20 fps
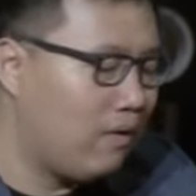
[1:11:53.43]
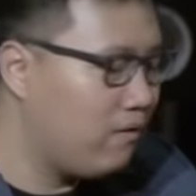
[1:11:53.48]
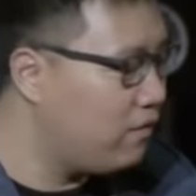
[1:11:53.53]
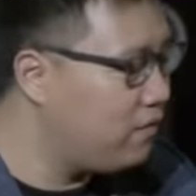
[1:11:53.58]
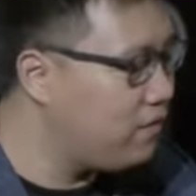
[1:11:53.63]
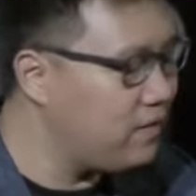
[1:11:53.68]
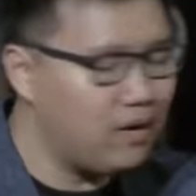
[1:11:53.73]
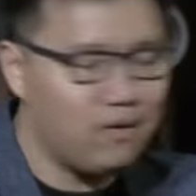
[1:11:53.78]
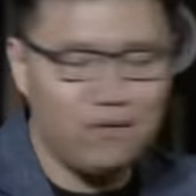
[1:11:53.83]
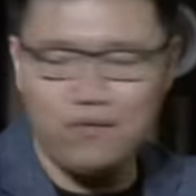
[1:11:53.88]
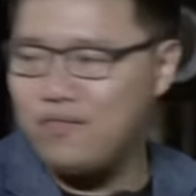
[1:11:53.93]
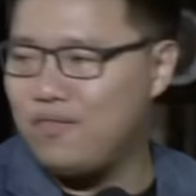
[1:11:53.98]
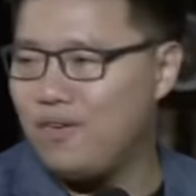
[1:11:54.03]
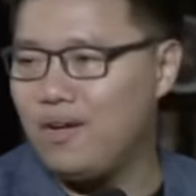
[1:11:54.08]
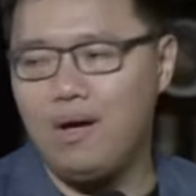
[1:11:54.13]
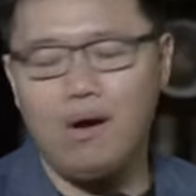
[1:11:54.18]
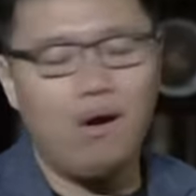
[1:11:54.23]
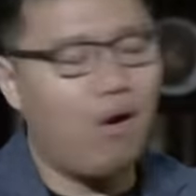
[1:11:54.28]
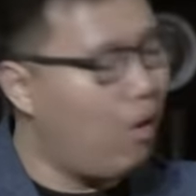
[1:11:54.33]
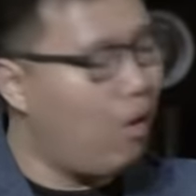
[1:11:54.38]
filth,
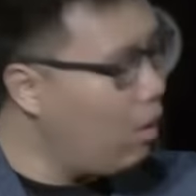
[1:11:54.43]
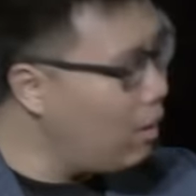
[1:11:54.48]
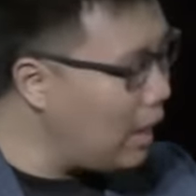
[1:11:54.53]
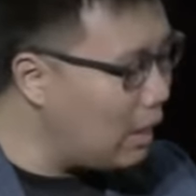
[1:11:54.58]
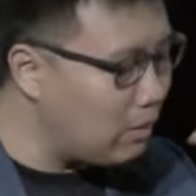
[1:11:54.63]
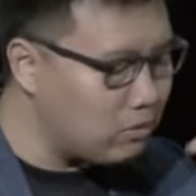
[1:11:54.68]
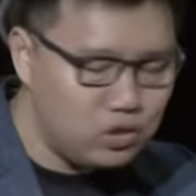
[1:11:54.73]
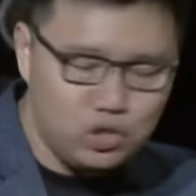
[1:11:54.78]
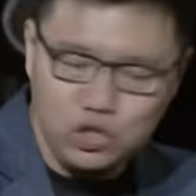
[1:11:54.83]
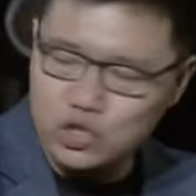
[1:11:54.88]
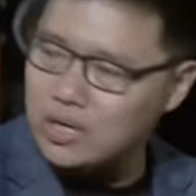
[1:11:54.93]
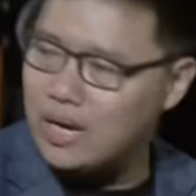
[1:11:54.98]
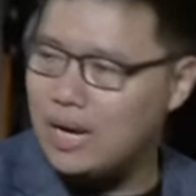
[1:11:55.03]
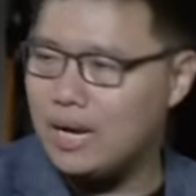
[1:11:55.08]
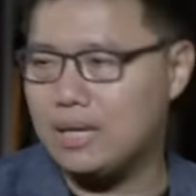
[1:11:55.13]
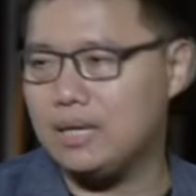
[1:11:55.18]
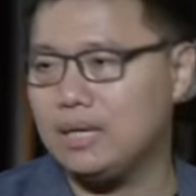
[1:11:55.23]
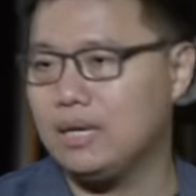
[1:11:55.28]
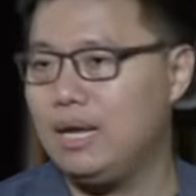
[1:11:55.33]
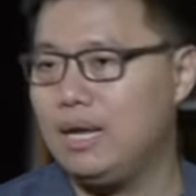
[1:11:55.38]
all our
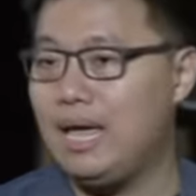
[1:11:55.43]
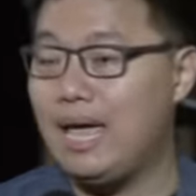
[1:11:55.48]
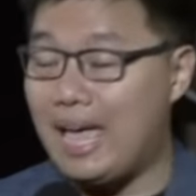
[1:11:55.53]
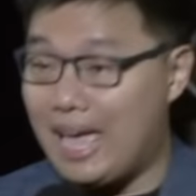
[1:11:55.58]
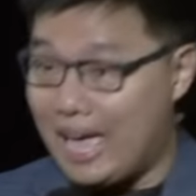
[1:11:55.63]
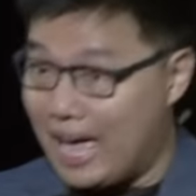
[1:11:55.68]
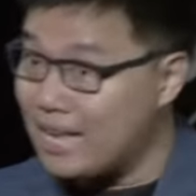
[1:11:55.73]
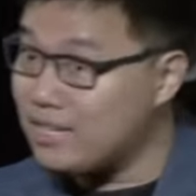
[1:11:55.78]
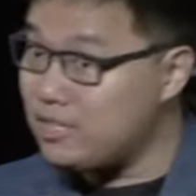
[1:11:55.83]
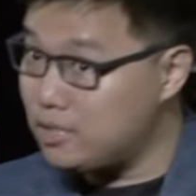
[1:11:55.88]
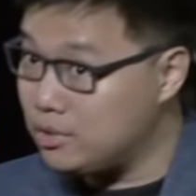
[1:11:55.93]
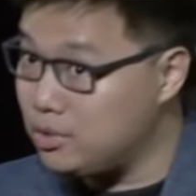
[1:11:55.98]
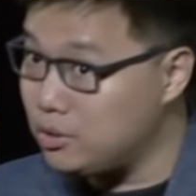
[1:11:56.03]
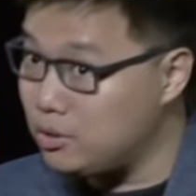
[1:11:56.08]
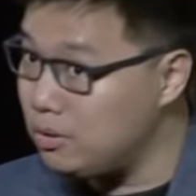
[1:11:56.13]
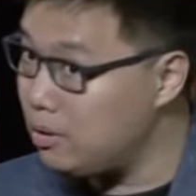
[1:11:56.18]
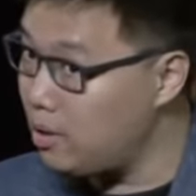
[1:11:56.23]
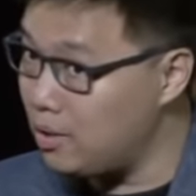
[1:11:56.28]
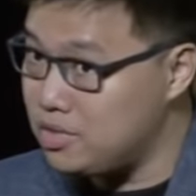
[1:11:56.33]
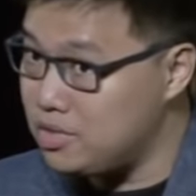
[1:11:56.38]
junk has
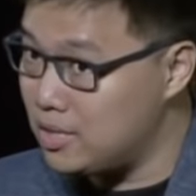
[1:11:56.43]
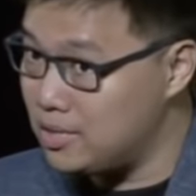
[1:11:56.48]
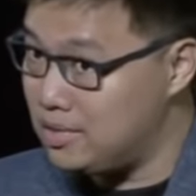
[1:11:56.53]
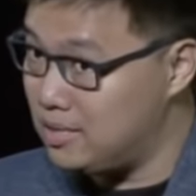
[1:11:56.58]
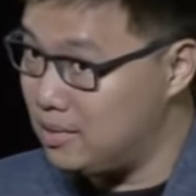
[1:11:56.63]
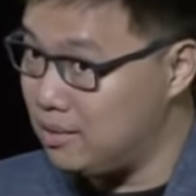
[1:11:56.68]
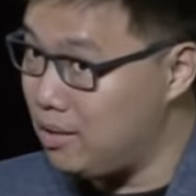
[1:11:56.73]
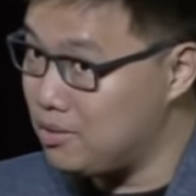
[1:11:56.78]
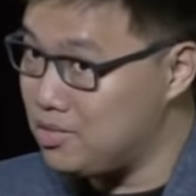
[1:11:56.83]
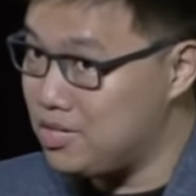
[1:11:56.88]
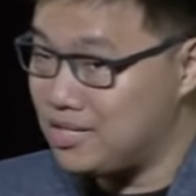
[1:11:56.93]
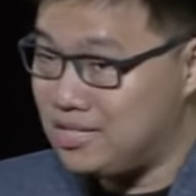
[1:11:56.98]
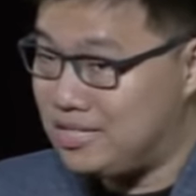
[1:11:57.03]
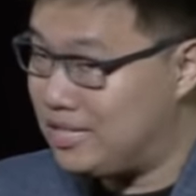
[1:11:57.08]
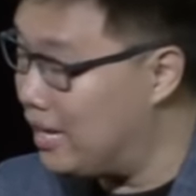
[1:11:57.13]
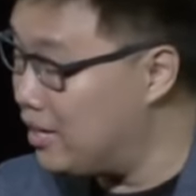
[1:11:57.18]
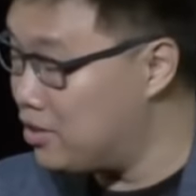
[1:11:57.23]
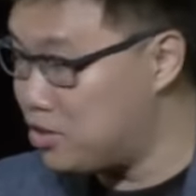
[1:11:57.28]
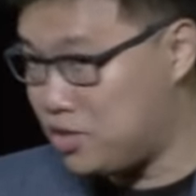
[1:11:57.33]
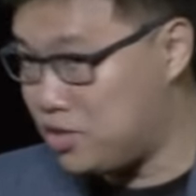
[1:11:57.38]
to, not just
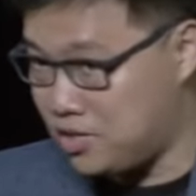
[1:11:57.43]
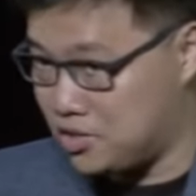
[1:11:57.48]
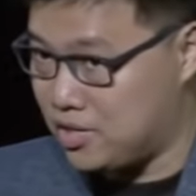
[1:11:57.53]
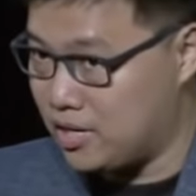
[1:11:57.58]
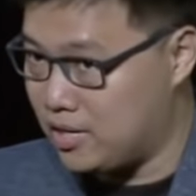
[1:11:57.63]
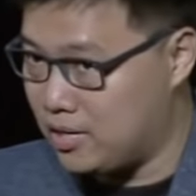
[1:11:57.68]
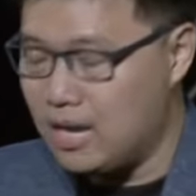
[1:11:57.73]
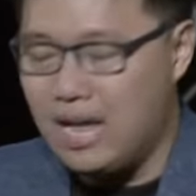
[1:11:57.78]
say in church, huh?